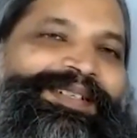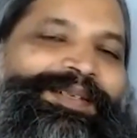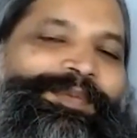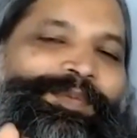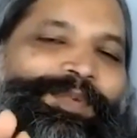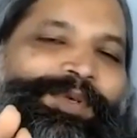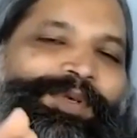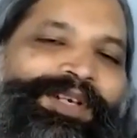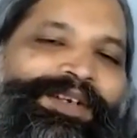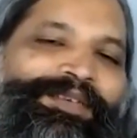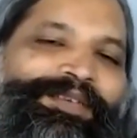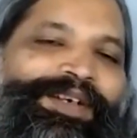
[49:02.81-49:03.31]

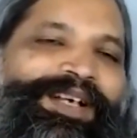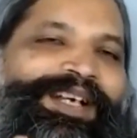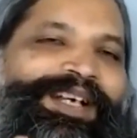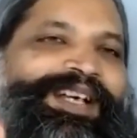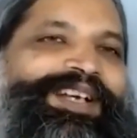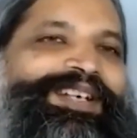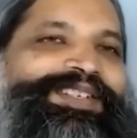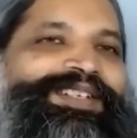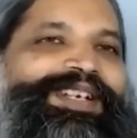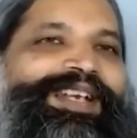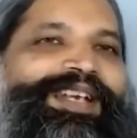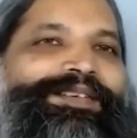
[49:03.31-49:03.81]

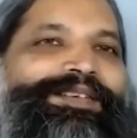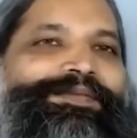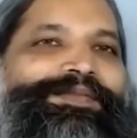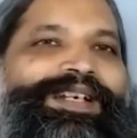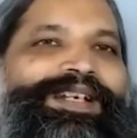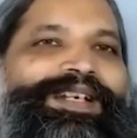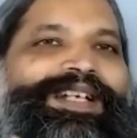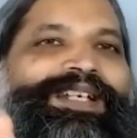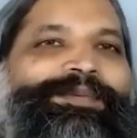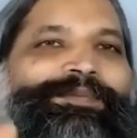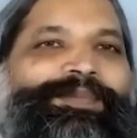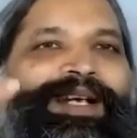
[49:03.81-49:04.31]
purification and
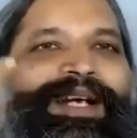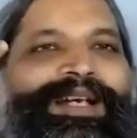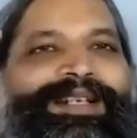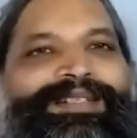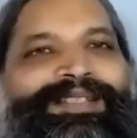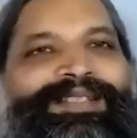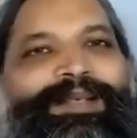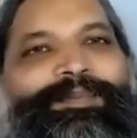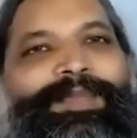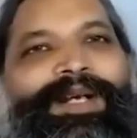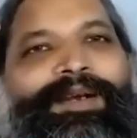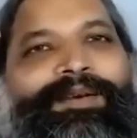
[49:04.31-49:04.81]
freedom are
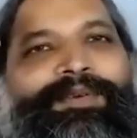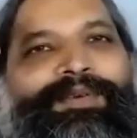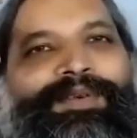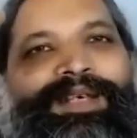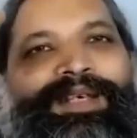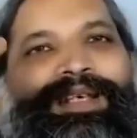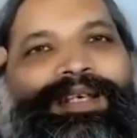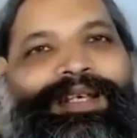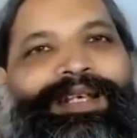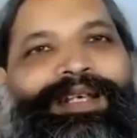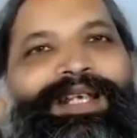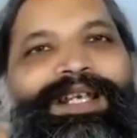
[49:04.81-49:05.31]
somehow
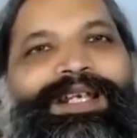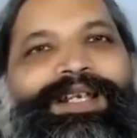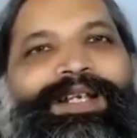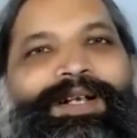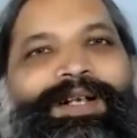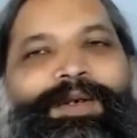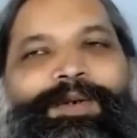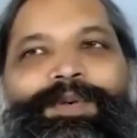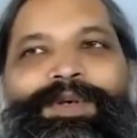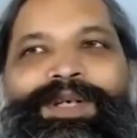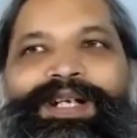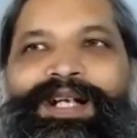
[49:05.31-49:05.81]

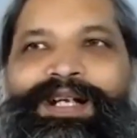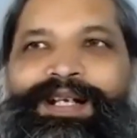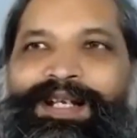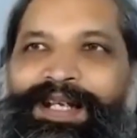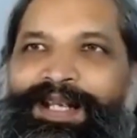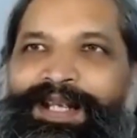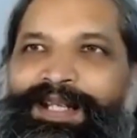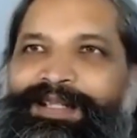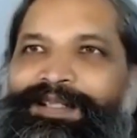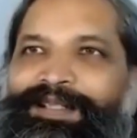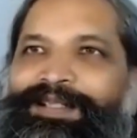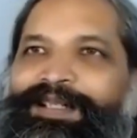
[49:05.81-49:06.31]
included
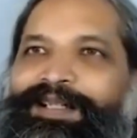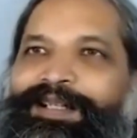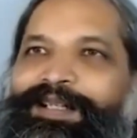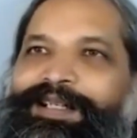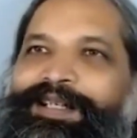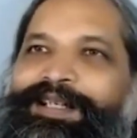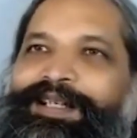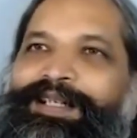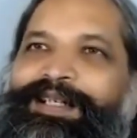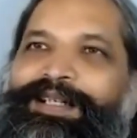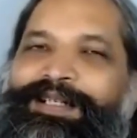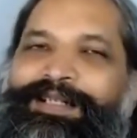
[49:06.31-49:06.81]
in the
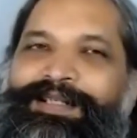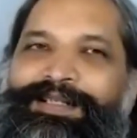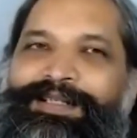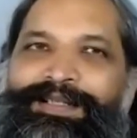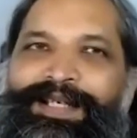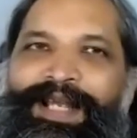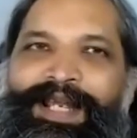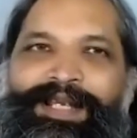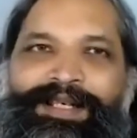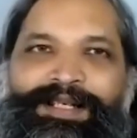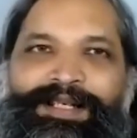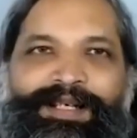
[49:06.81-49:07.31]

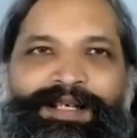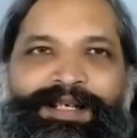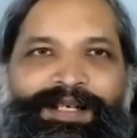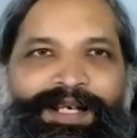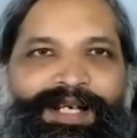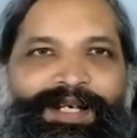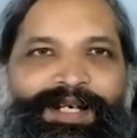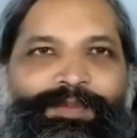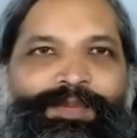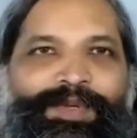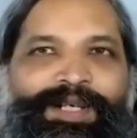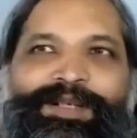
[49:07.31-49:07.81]
psychic
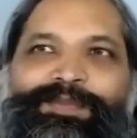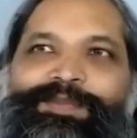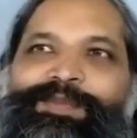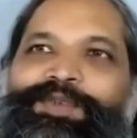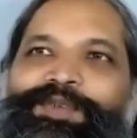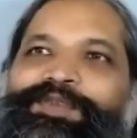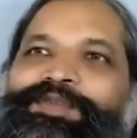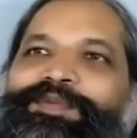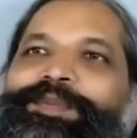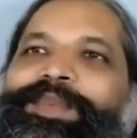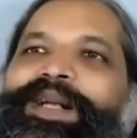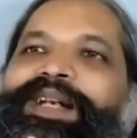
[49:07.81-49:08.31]
inward
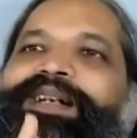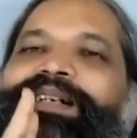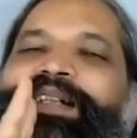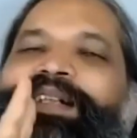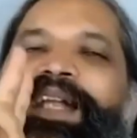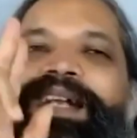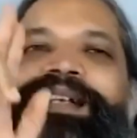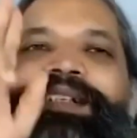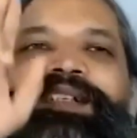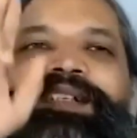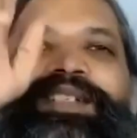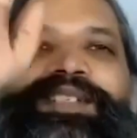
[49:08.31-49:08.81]
movement
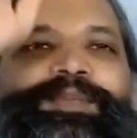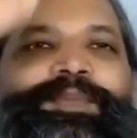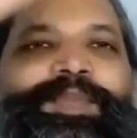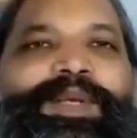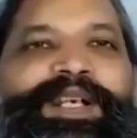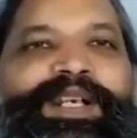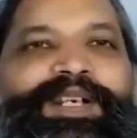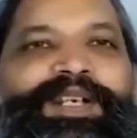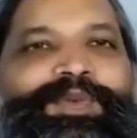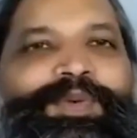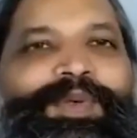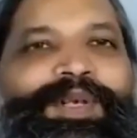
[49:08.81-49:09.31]
and the
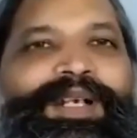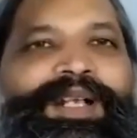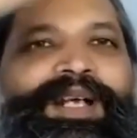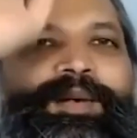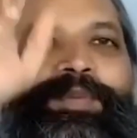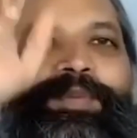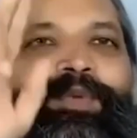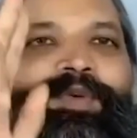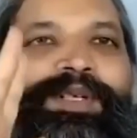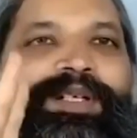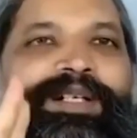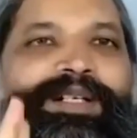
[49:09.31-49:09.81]
spiritual
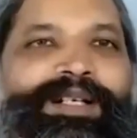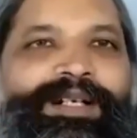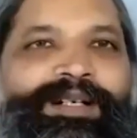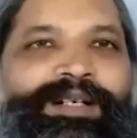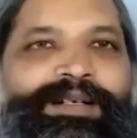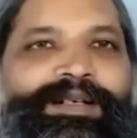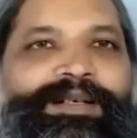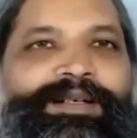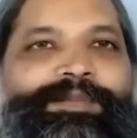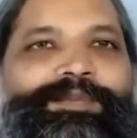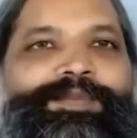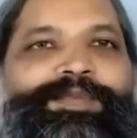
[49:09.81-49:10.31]
upward
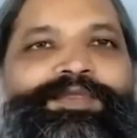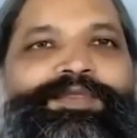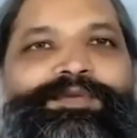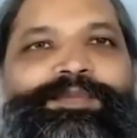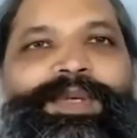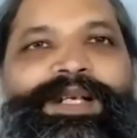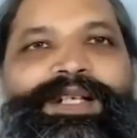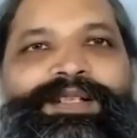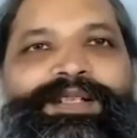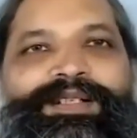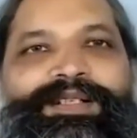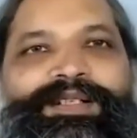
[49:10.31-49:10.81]

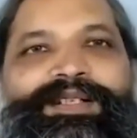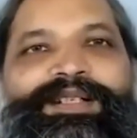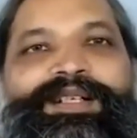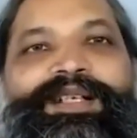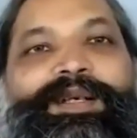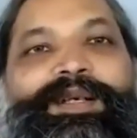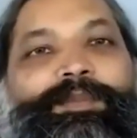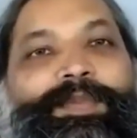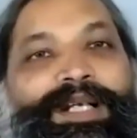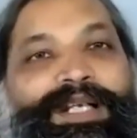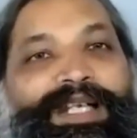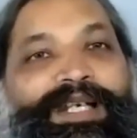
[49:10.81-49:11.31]
movement.
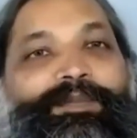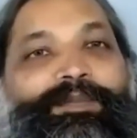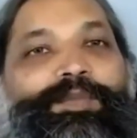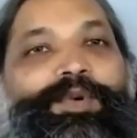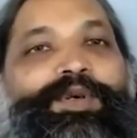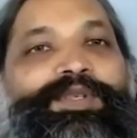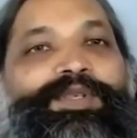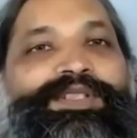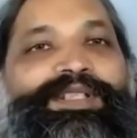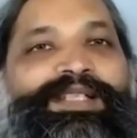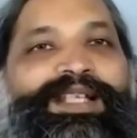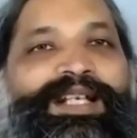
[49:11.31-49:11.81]
But in
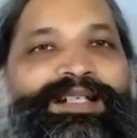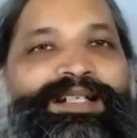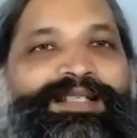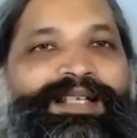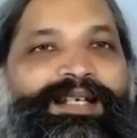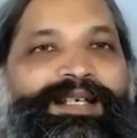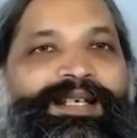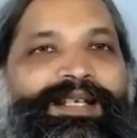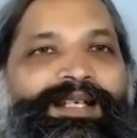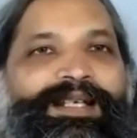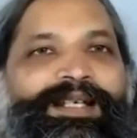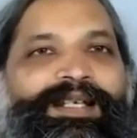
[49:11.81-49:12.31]
both, there is
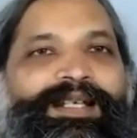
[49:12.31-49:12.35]
a